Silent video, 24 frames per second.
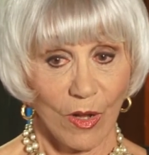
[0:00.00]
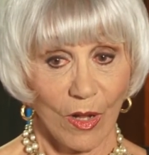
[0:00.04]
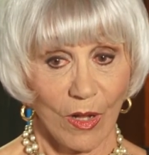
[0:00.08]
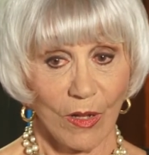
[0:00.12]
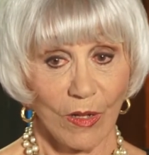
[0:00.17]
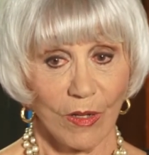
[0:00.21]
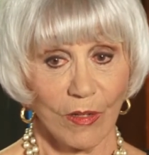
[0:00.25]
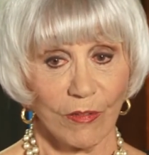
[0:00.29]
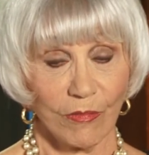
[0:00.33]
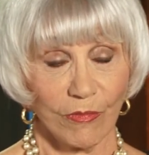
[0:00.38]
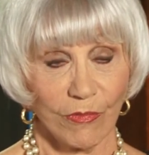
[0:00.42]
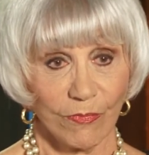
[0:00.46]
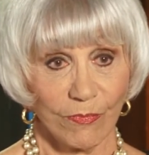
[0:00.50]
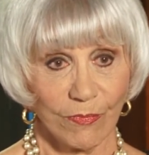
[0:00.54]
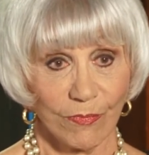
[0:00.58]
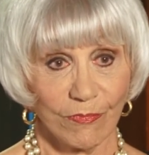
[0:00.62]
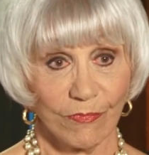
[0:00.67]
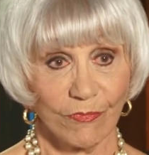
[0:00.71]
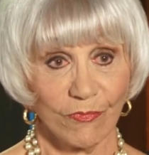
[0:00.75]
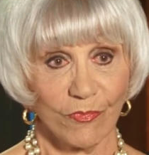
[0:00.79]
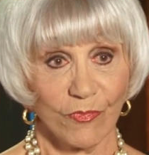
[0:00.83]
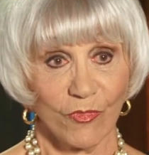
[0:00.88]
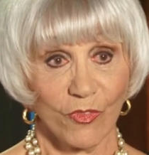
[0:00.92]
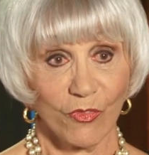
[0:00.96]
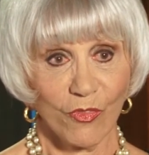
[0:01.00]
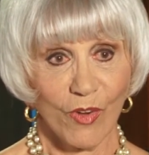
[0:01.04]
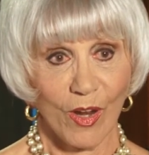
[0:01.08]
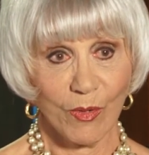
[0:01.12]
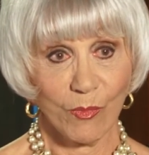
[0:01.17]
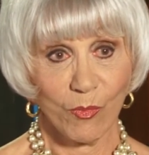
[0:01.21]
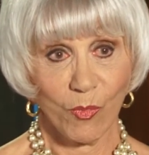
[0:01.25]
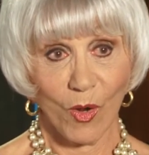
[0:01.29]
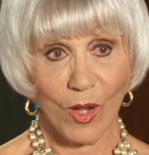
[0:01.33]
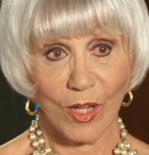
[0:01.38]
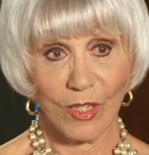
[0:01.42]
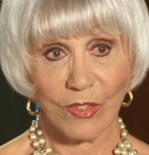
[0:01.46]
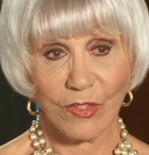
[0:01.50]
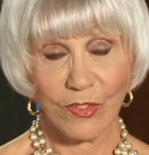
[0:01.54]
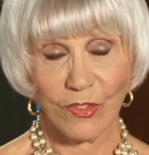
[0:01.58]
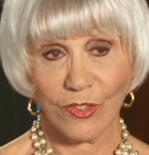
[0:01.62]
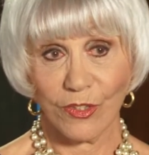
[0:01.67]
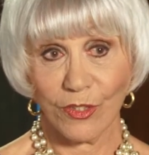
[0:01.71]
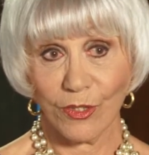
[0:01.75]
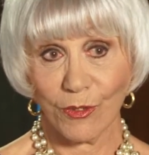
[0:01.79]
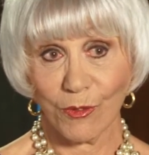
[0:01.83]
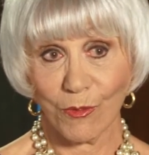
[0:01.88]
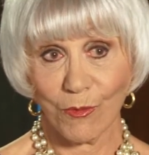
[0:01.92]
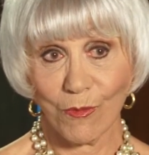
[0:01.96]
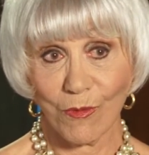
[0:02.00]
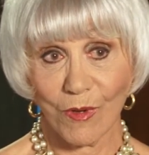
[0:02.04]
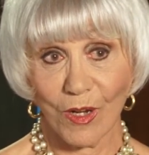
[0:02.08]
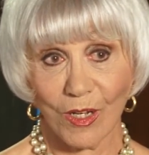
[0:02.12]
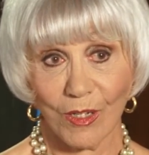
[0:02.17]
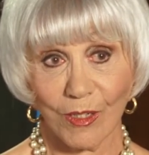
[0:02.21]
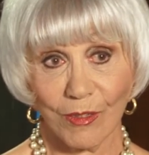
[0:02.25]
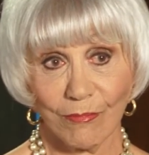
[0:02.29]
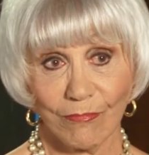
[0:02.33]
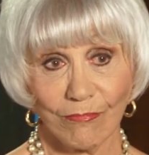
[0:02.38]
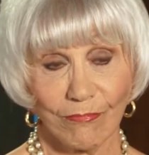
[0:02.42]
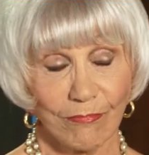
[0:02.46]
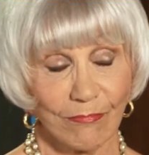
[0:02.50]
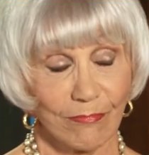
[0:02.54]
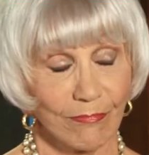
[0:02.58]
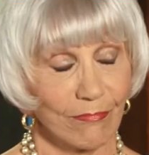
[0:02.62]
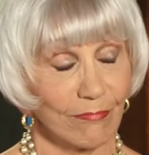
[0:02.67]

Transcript: uh, Fred wants to, um,